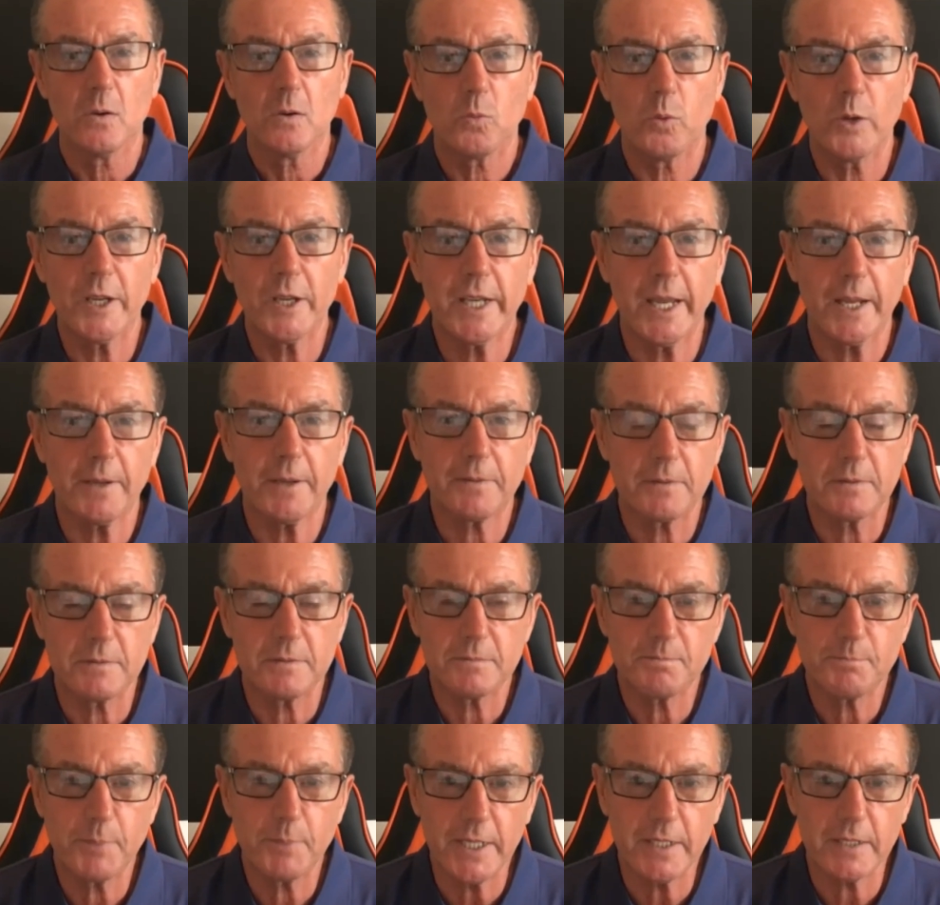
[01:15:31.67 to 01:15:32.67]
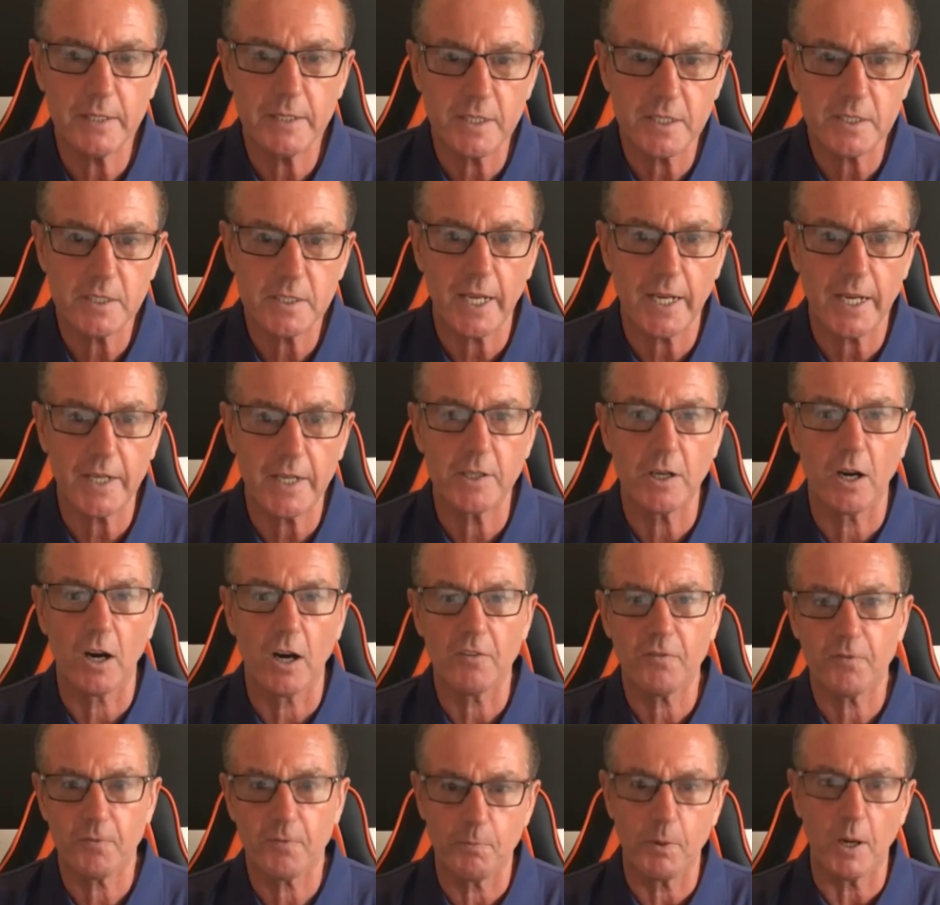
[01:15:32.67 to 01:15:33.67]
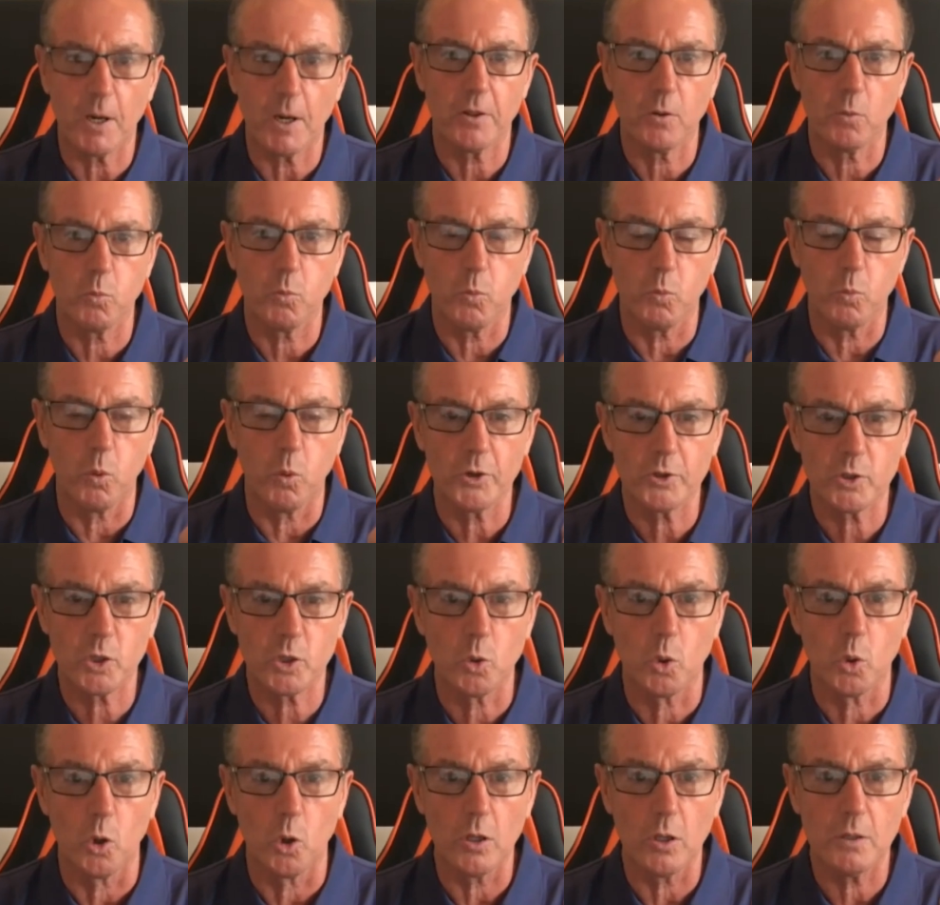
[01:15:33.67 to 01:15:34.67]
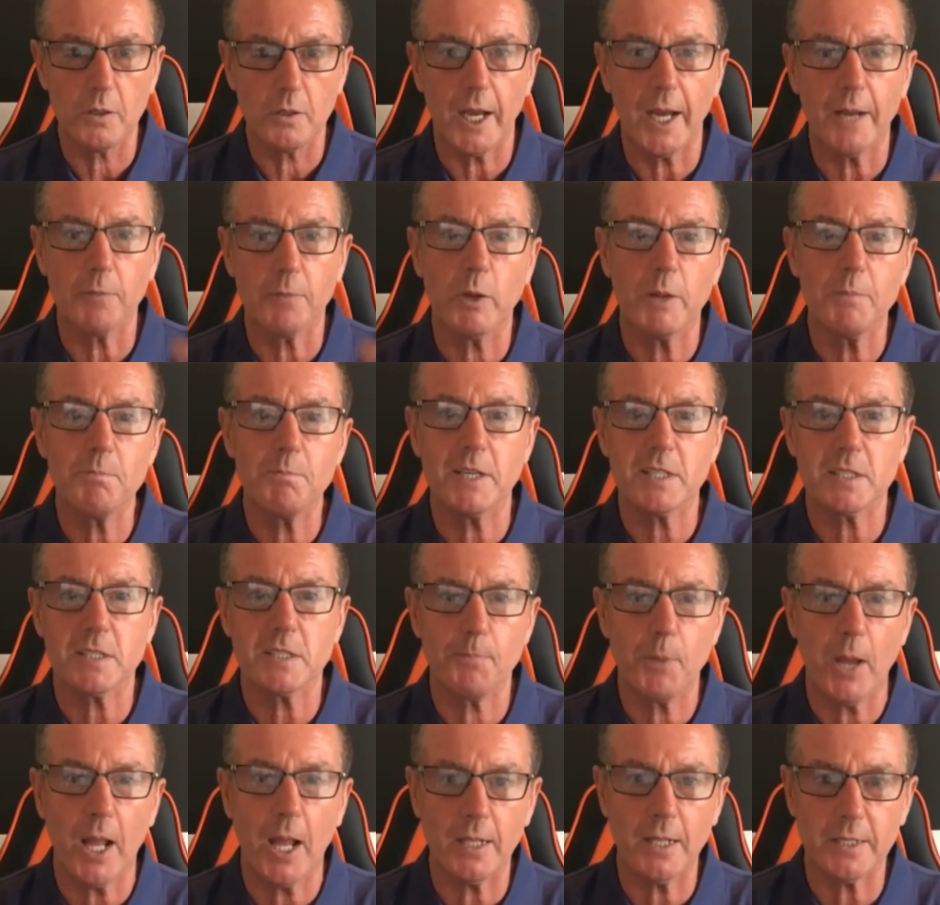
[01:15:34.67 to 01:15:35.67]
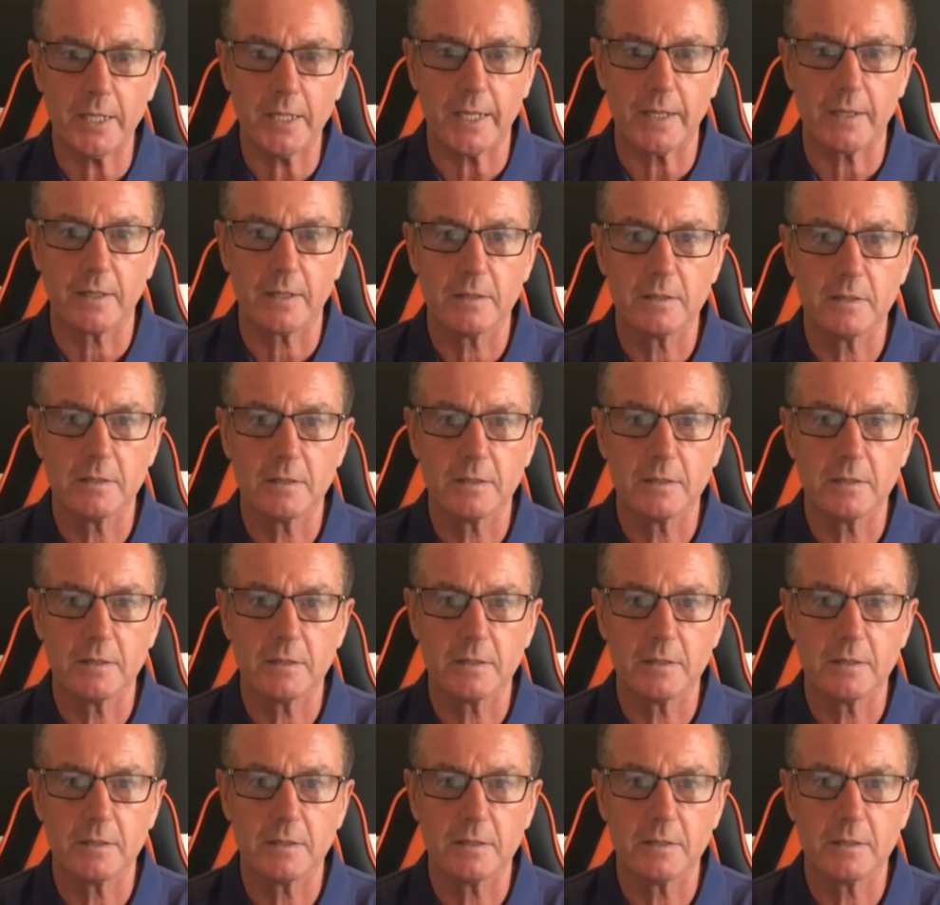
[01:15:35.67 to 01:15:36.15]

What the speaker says: We get beat in the second half by the 1 goal and we miss a penalty.